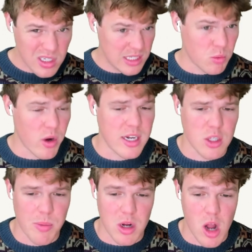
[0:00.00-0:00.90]
this is where it gets a
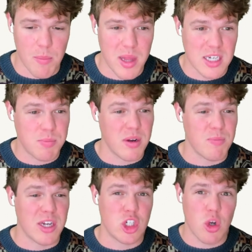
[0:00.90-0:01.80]
little bit complex, but
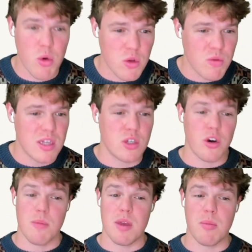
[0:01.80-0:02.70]
by showing you this, you're
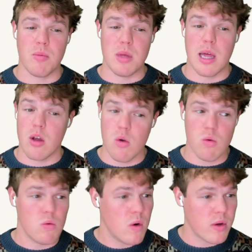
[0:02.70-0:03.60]
going to be able to be like,
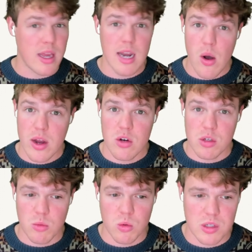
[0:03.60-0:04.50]
oh, okay, now I can do some
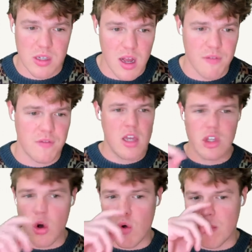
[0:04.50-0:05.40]
cool stuff.
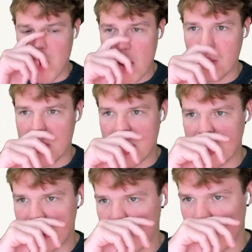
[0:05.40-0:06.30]
So the problem
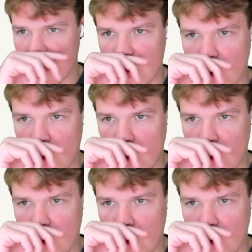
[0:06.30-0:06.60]
is the